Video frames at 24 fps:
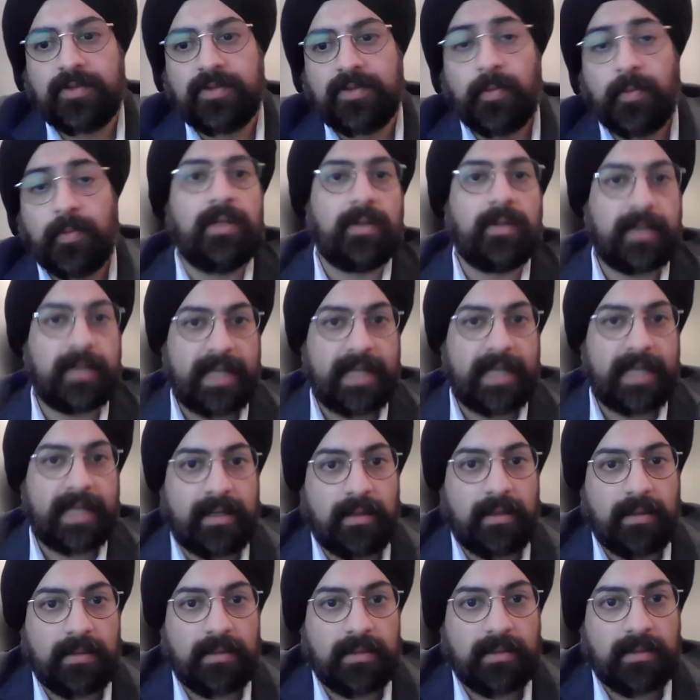we looked at
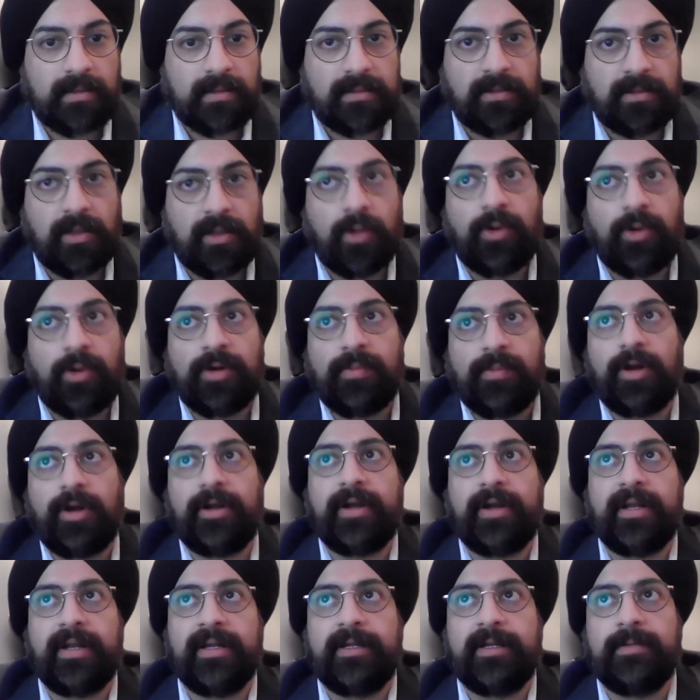the low to
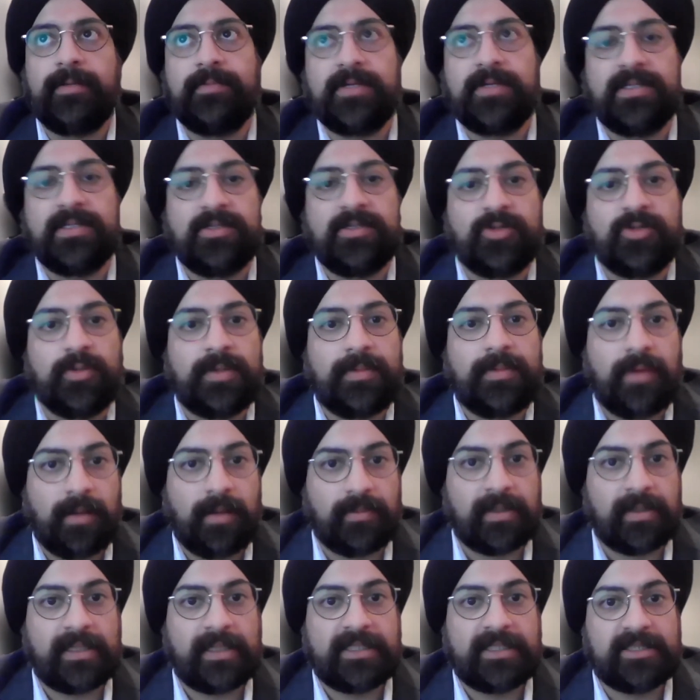moderate income consumer
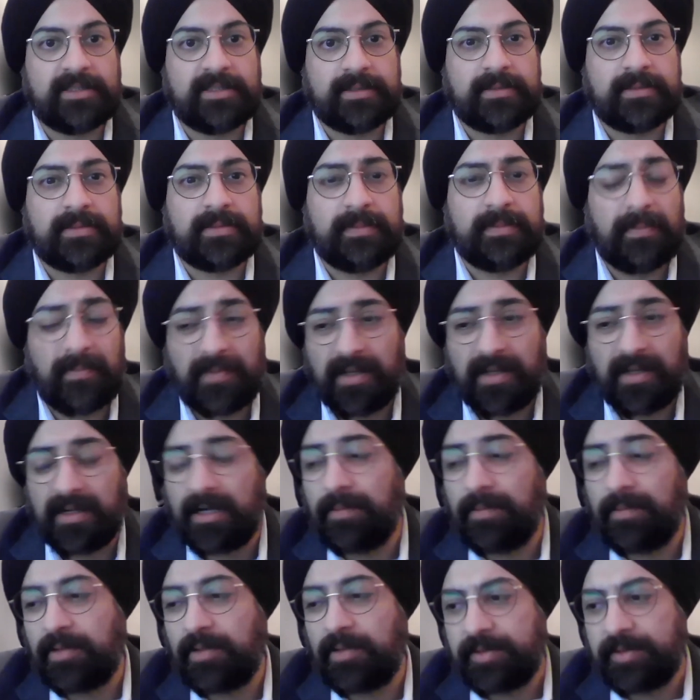population a
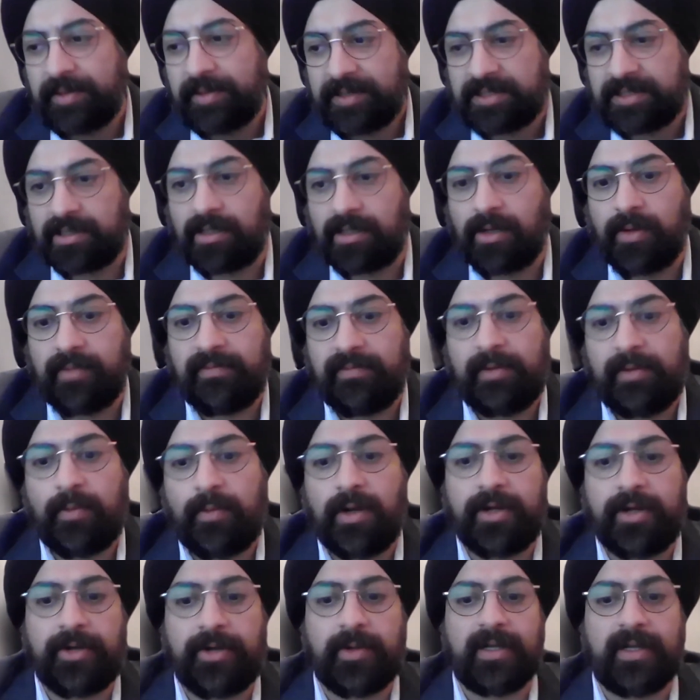couple of years ago, and we
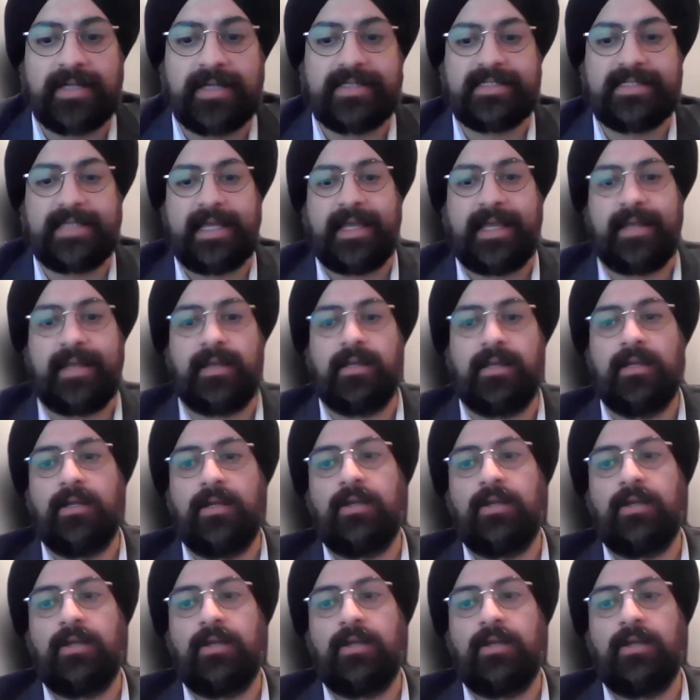wanted to understand,